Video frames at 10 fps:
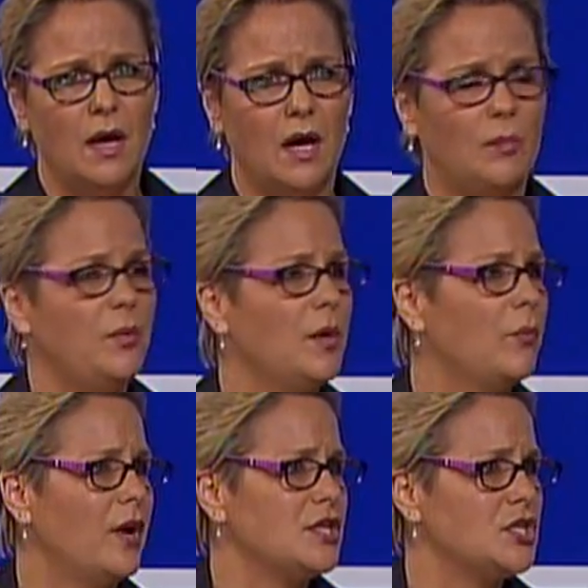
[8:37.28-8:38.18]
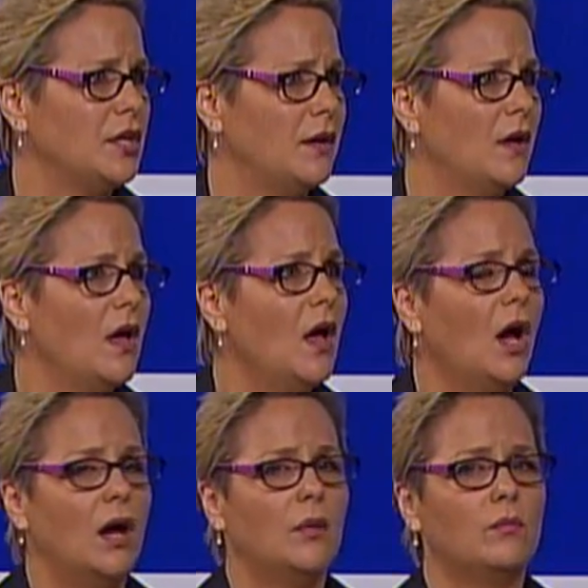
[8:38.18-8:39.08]
peer pressure,
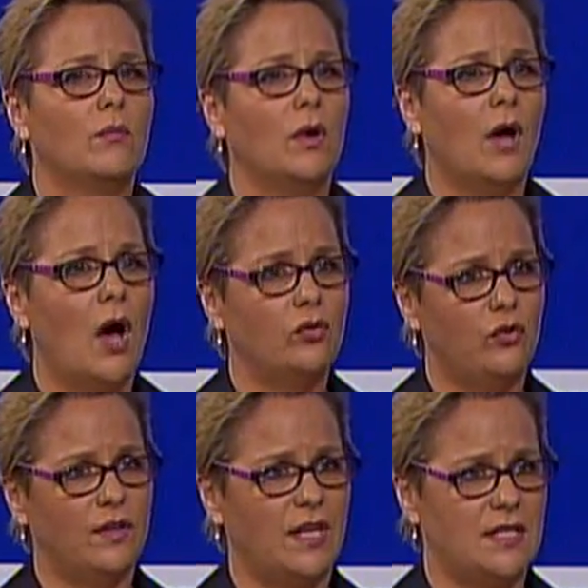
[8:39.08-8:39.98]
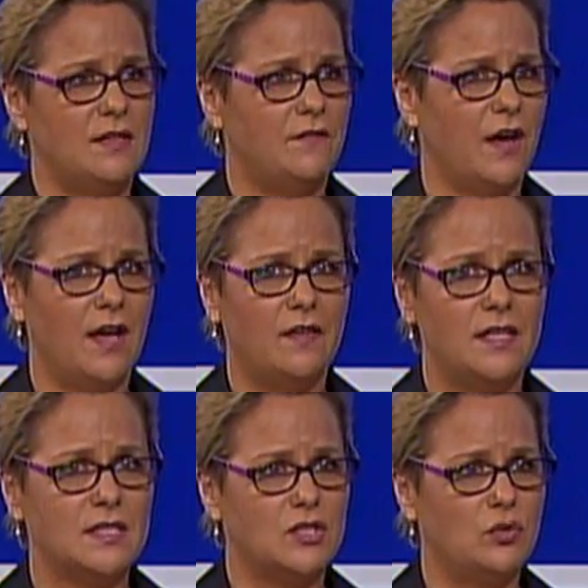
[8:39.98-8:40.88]
how to identify these
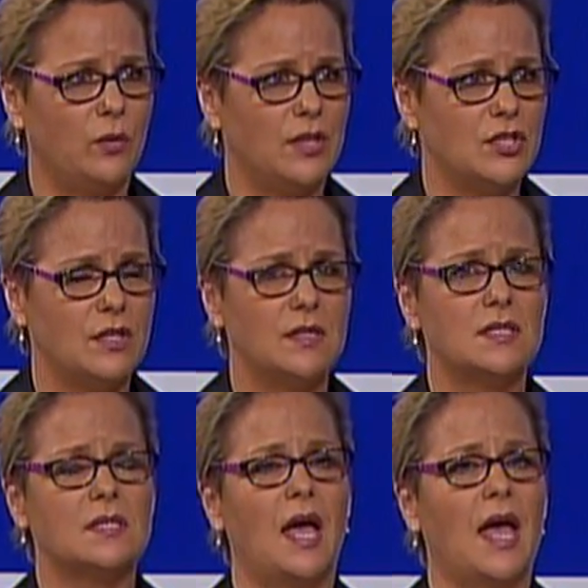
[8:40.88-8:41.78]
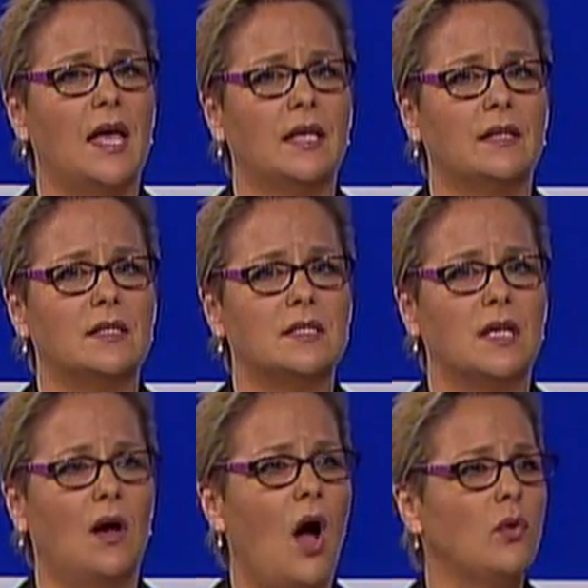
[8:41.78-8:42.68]
situations, and
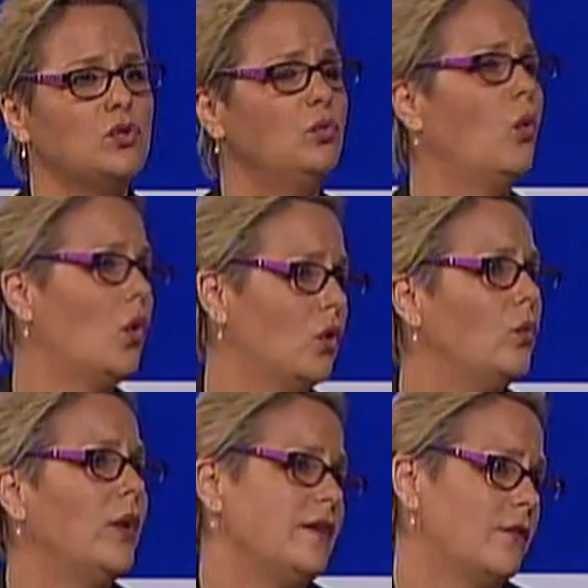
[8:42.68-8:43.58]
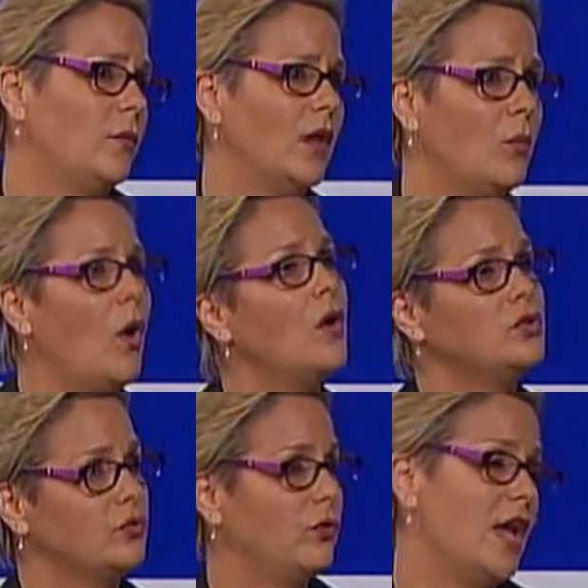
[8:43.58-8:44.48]
how to walk away from them, or how to
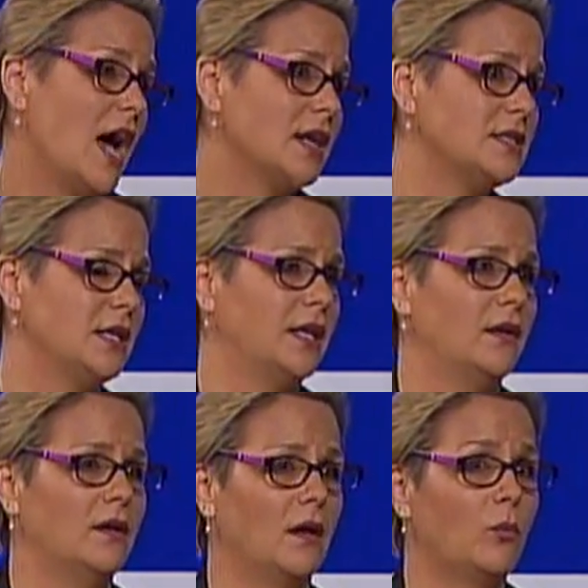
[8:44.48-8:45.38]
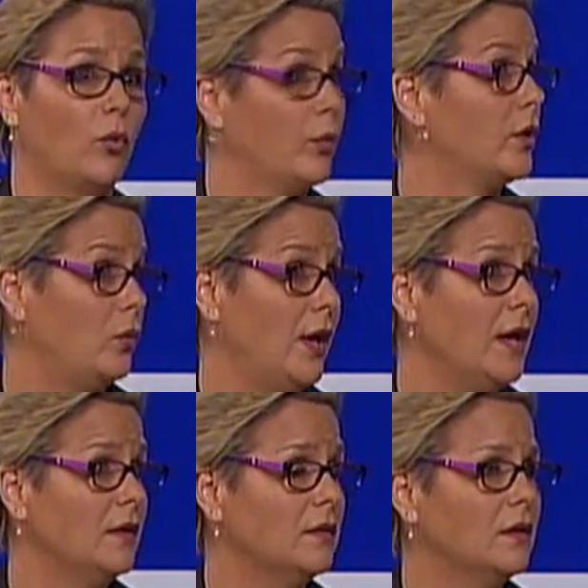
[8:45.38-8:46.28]
react in an appropriate way.
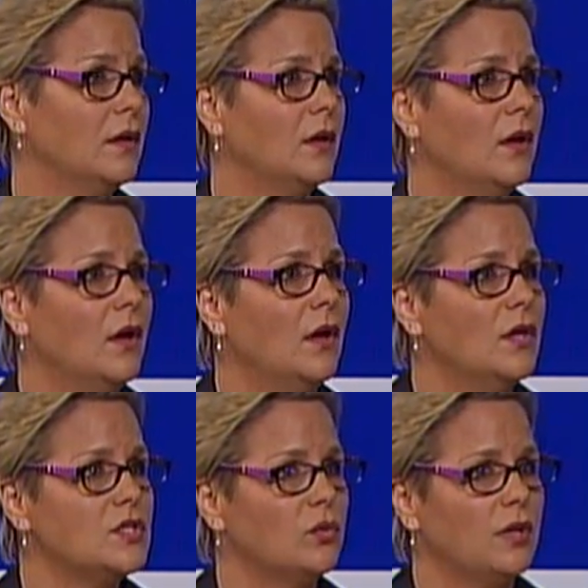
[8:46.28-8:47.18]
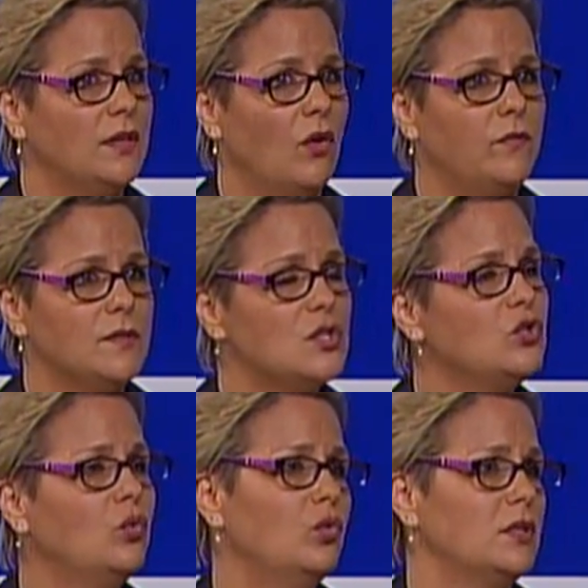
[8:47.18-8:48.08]
So it offers
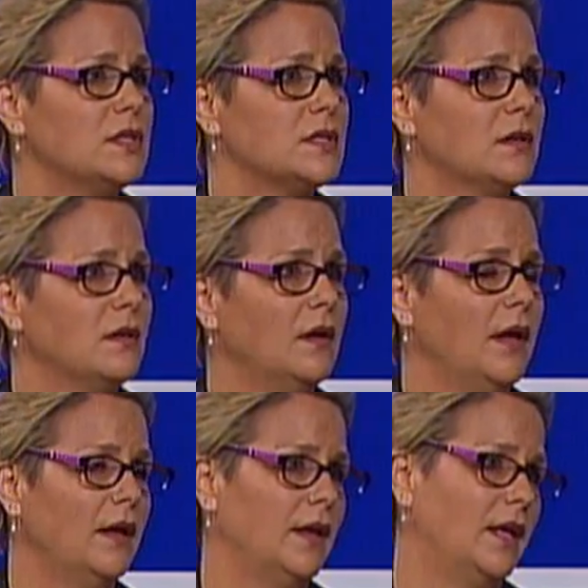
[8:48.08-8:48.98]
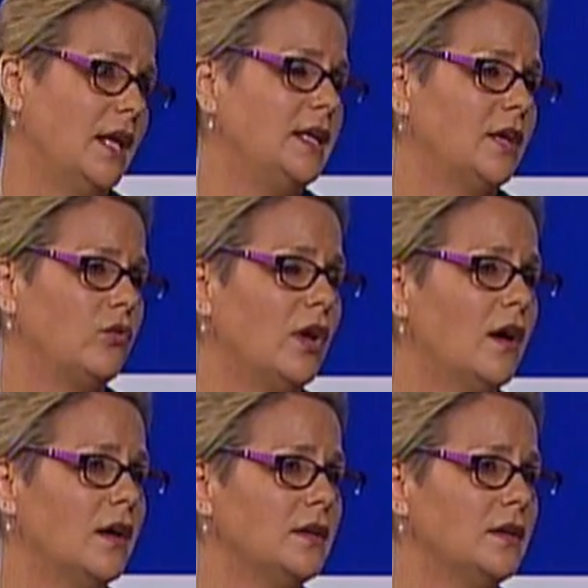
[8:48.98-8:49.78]
tools in that regard.